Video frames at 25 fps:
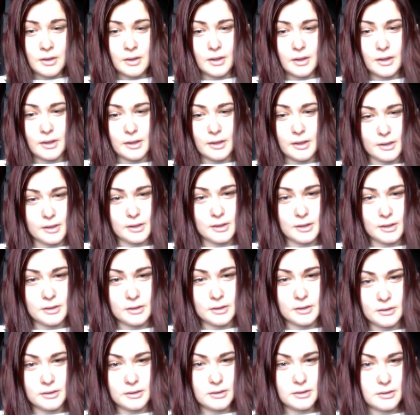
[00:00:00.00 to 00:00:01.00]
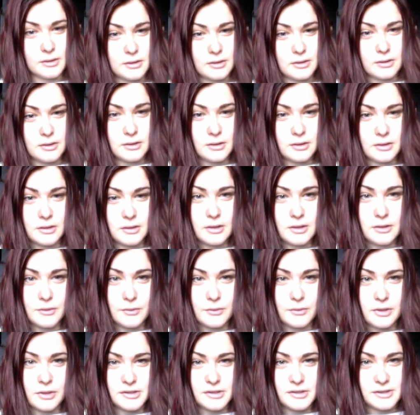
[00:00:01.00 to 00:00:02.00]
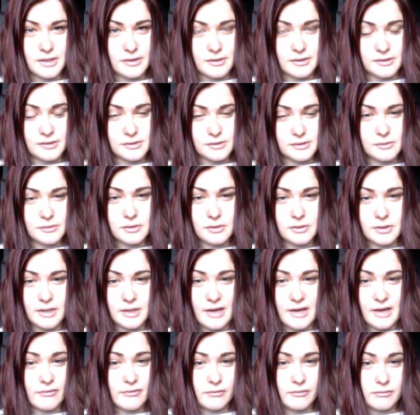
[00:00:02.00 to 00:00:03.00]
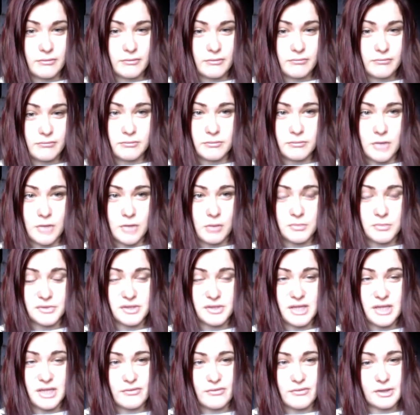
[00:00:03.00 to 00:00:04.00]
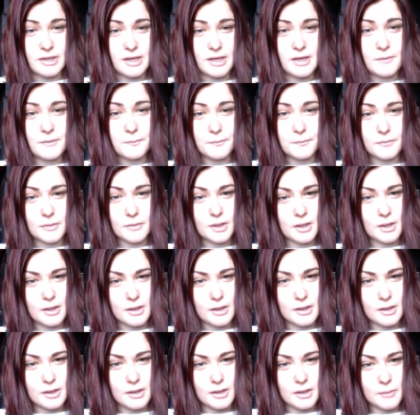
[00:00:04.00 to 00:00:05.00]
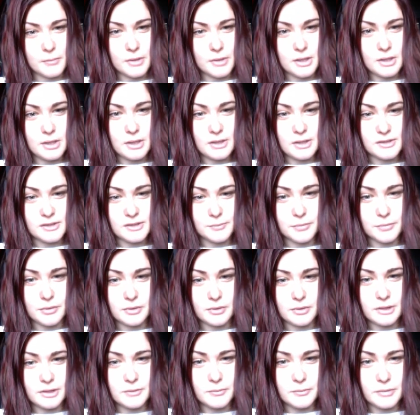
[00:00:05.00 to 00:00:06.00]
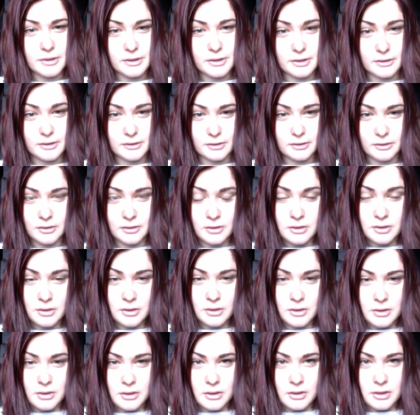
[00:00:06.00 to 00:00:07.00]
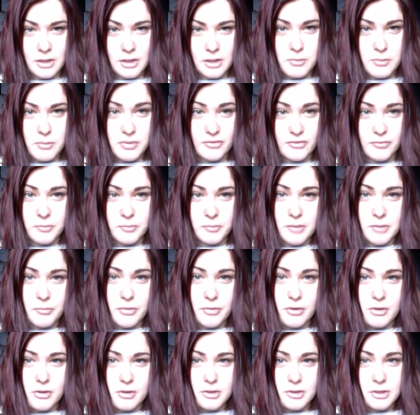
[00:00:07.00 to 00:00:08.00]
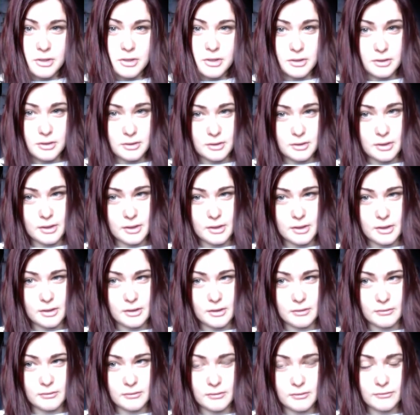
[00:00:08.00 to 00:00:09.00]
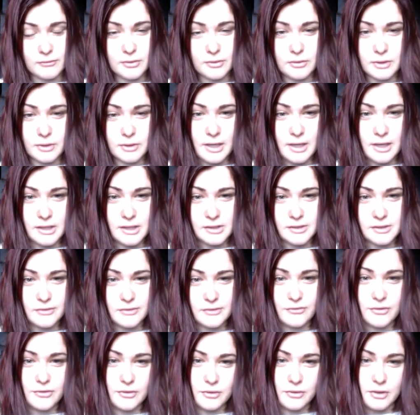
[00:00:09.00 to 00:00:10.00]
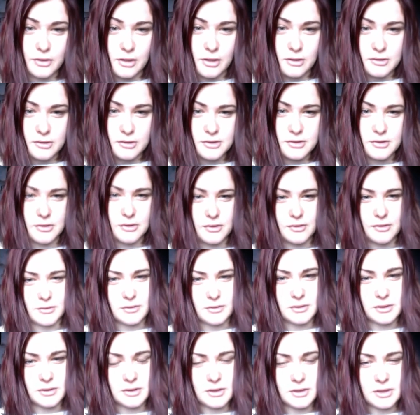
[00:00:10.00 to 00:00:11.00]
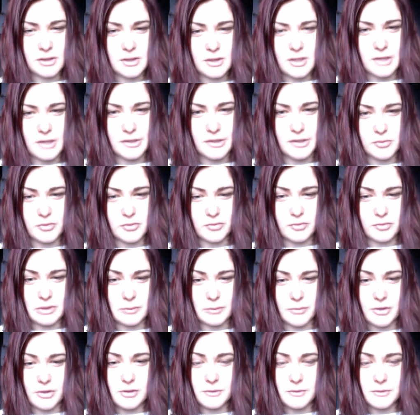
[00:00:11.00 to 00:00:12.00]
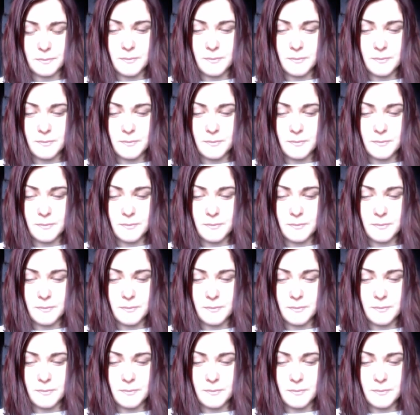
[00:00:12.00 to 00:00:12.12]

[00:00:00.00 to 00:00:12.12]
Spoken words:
And he works at the store almost every day, but he gets bullied by a couple of people, a few guys, few girls, you know, a group of people.